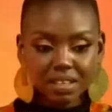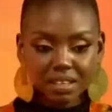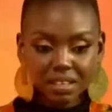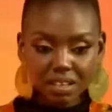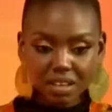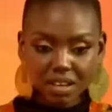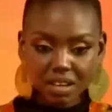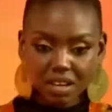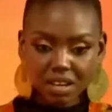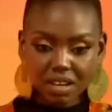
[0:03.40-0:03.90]

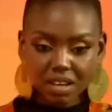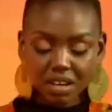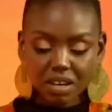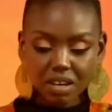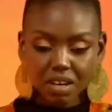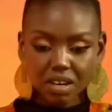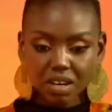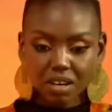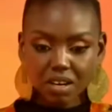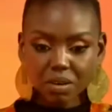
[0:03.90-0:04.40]

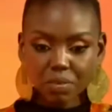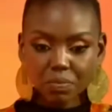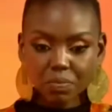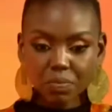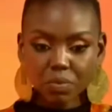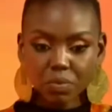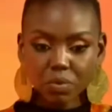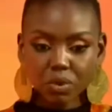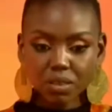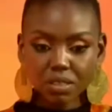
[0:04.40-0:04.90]
Skincare
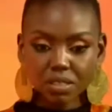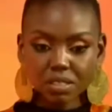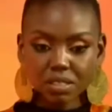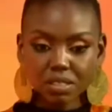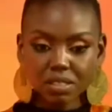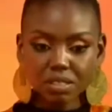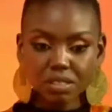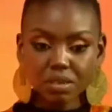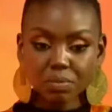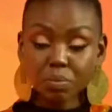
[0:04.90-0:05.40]

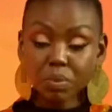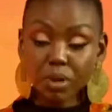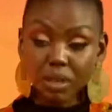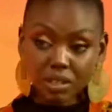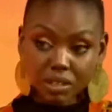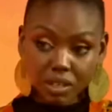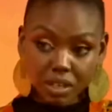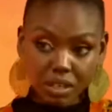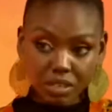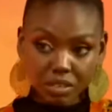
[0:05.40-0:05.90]
was the
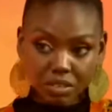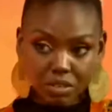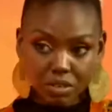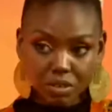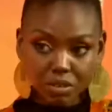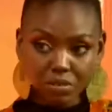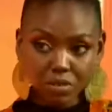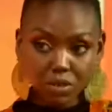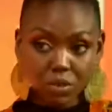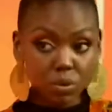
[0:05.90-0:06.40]
brainchild
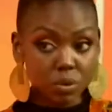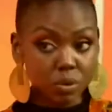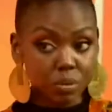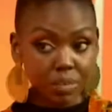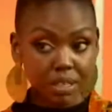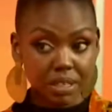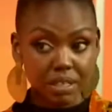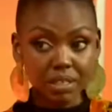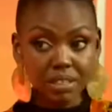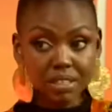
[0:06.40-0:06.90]
of two
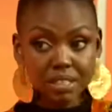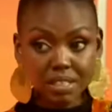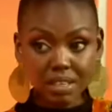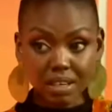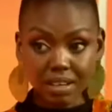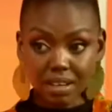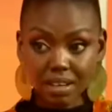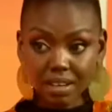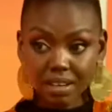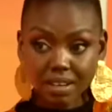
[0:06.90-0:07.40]
women,
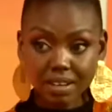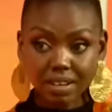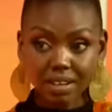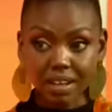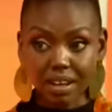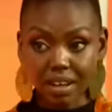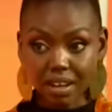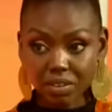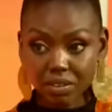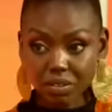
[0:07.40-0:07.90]
Sneha
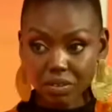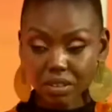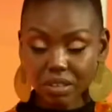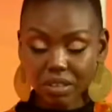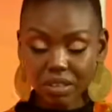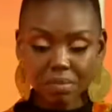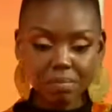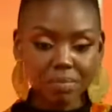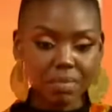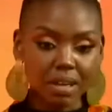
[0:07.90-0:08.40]
and
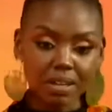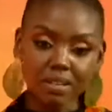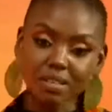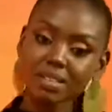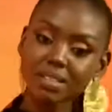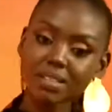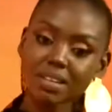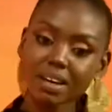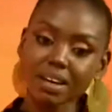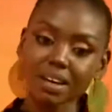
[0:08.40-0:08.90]
Catherine. They
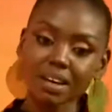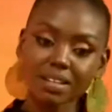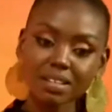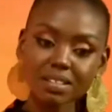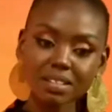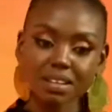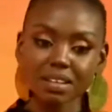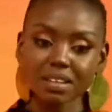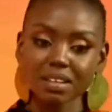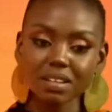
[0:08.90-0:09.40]
met
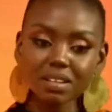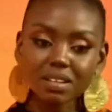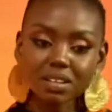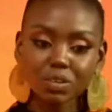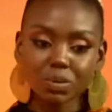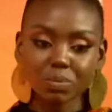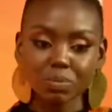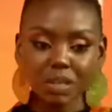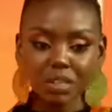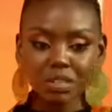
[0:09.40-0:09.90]
at an
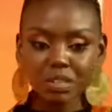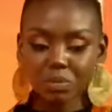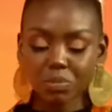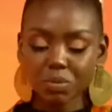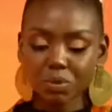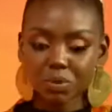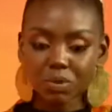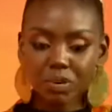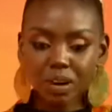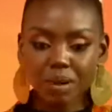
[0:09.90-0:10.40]
incubator
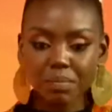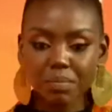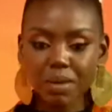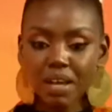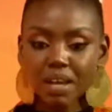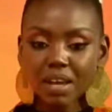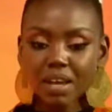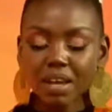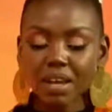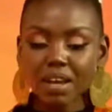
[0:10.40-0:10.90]
program
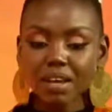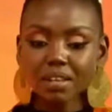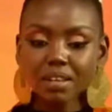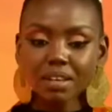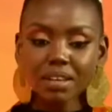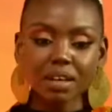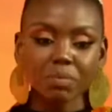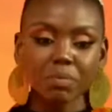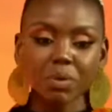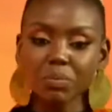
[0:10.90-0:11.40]
and
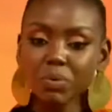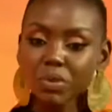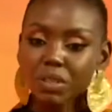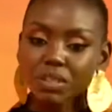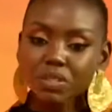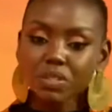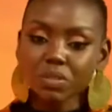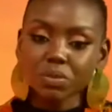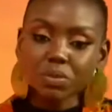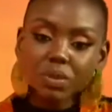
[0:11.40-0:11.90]
they came up with
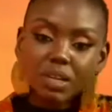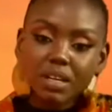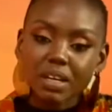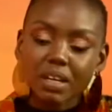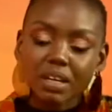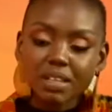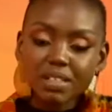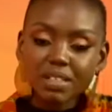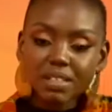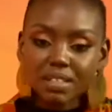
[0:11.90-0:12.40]
this great
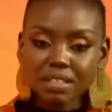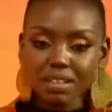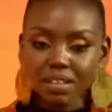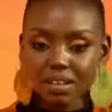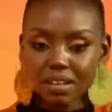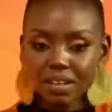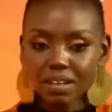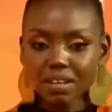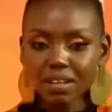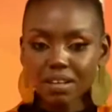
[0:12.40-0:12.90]

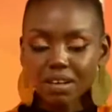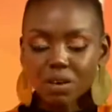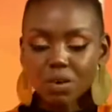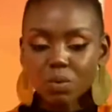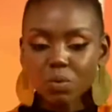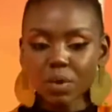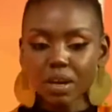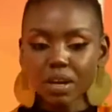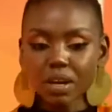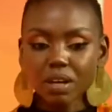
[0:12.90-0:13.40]
idea
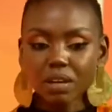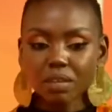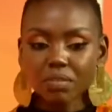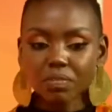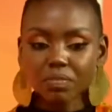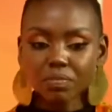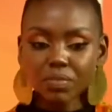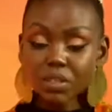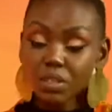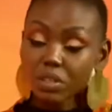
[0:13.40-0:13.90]
where,
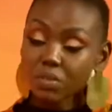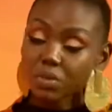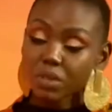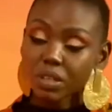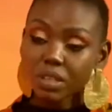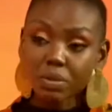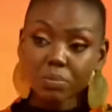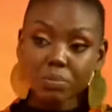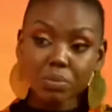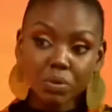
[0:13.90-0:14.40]
first of
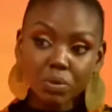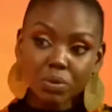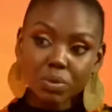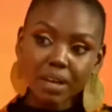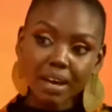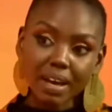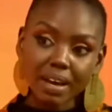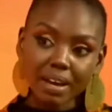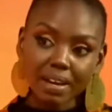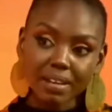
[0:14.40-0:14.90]
all, they
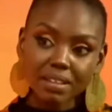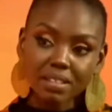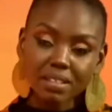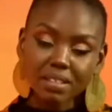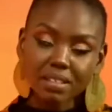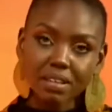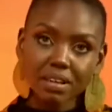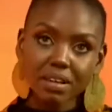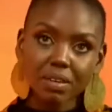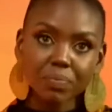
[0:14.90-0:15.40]
both
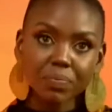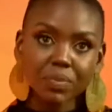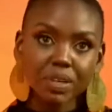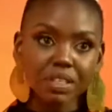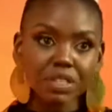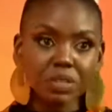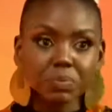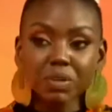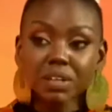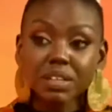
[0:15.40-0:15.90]
had
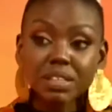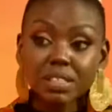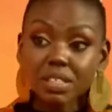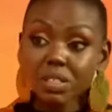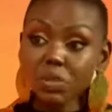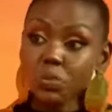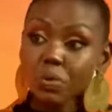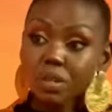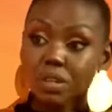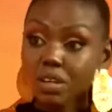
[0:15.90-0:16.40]

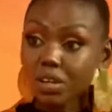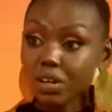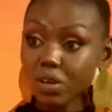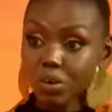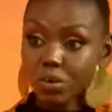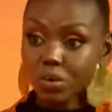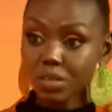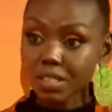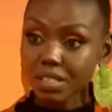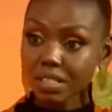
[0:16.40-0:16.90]
experiences with their
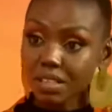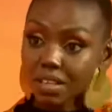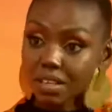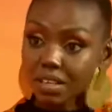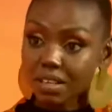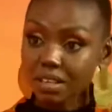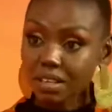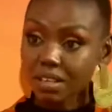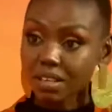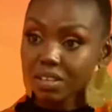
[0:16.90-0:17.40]
own
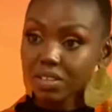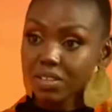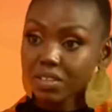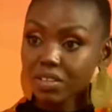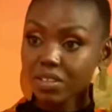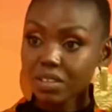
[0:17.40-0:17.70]
skin